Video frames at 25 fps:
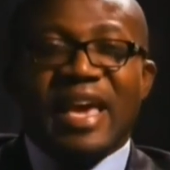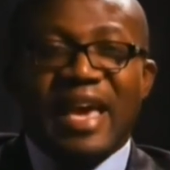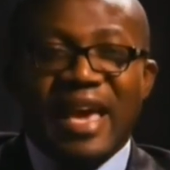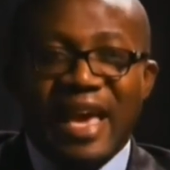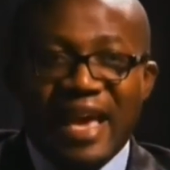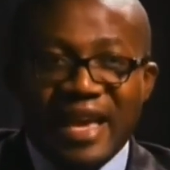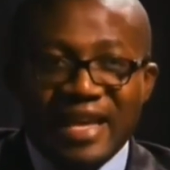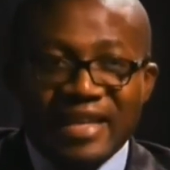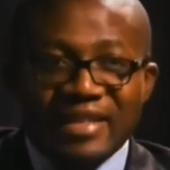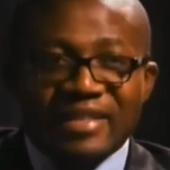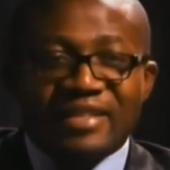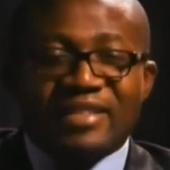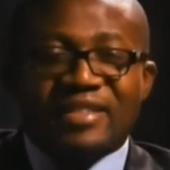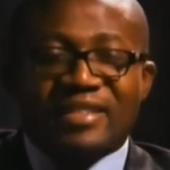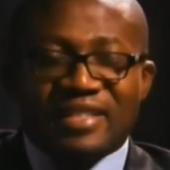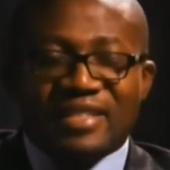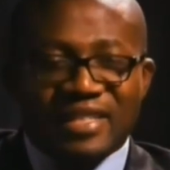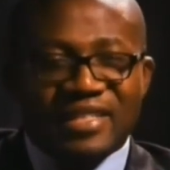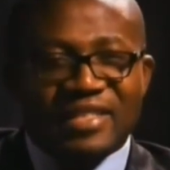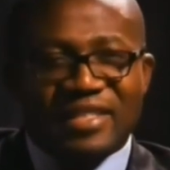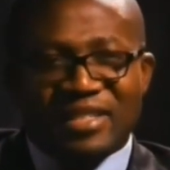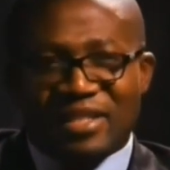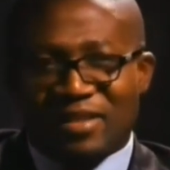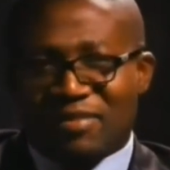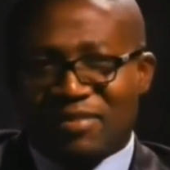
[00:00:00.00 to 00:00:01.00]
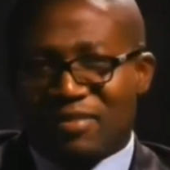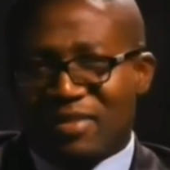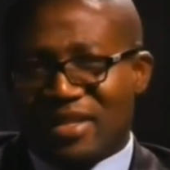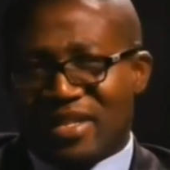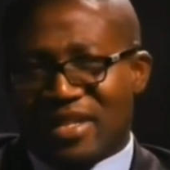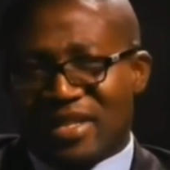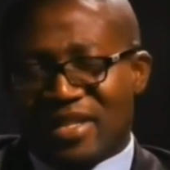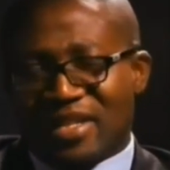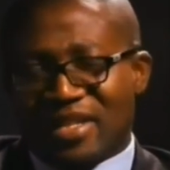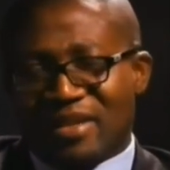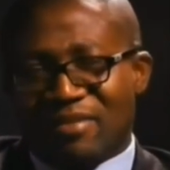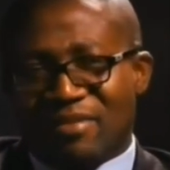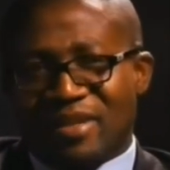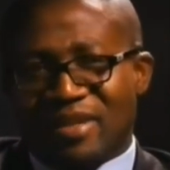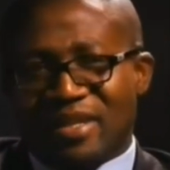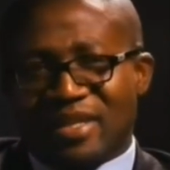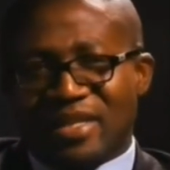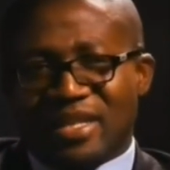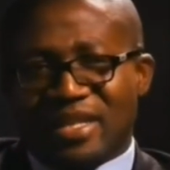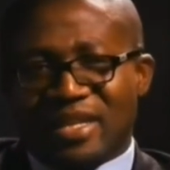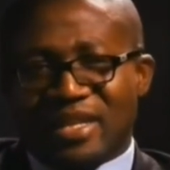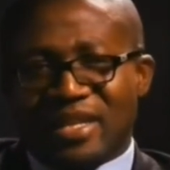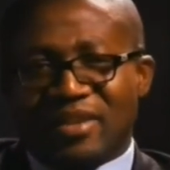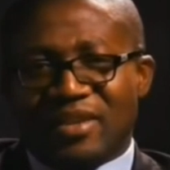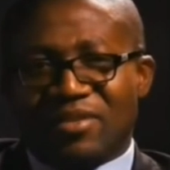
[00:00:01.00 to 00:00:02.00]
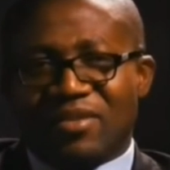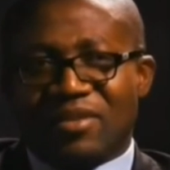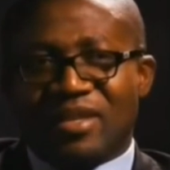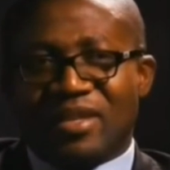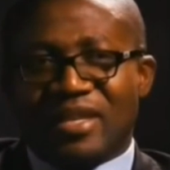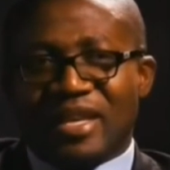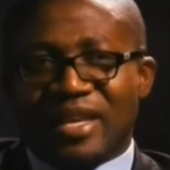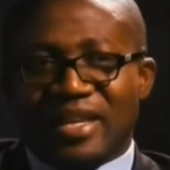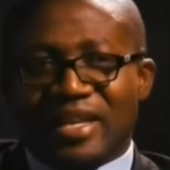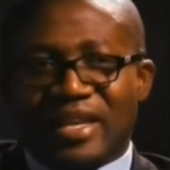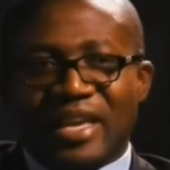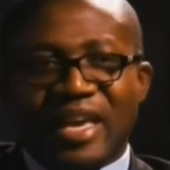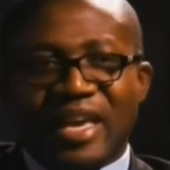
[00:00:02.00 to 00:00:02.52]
and drastic measures are being taken on that.